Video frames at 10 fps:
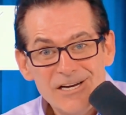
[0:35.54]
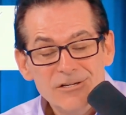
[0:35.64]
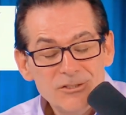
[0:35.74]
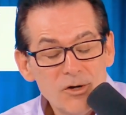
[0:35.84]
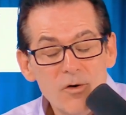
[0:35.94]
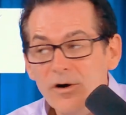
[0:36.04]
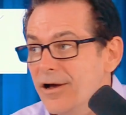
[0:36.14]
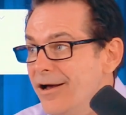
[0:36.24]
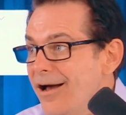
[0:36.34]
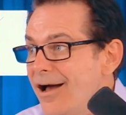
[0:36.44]
I so
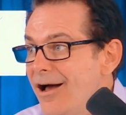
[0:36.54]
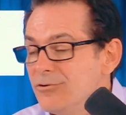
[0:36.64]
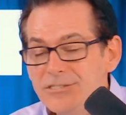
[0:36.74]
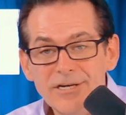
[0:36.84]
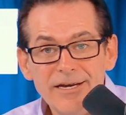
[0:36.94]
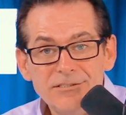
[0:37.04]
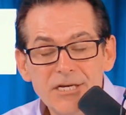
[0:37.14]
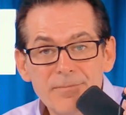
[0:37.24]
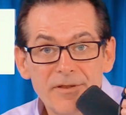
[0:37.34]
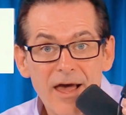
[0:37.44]
I would say
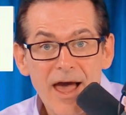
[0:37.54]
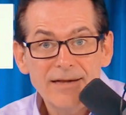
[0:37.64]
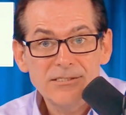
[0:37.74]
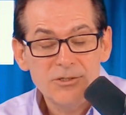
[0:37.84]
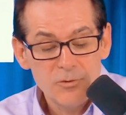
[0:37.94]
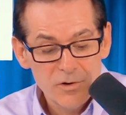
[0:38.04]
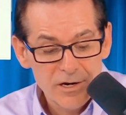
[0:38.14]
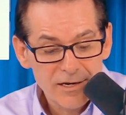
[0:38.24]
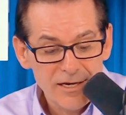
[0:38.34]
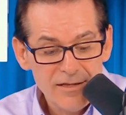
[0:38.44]
tip of the hat to
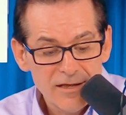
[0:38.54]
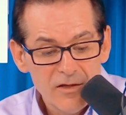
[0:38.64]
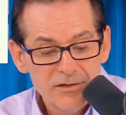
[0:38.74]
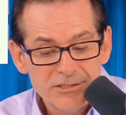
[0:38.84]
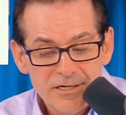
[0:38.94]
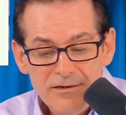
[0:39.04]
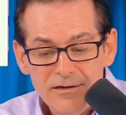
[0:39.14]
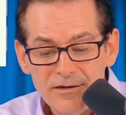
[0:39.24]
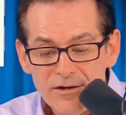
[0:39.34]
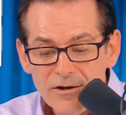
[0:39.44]
uh, Keith Ellison
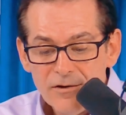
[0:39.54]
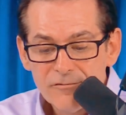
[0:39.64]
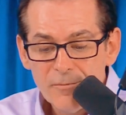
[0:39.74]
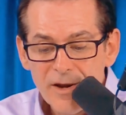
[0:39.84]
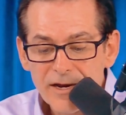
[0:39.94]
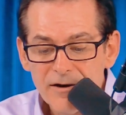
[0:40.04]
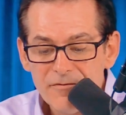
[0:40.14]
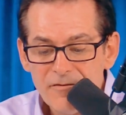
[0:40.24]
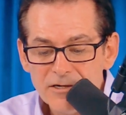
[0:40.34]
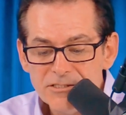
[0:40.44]
for making a
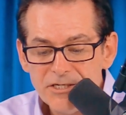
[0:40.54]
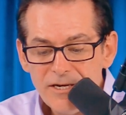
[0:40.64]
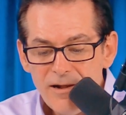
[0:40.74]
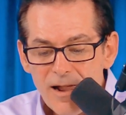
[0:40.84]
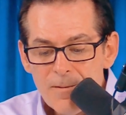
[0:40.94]
funzie.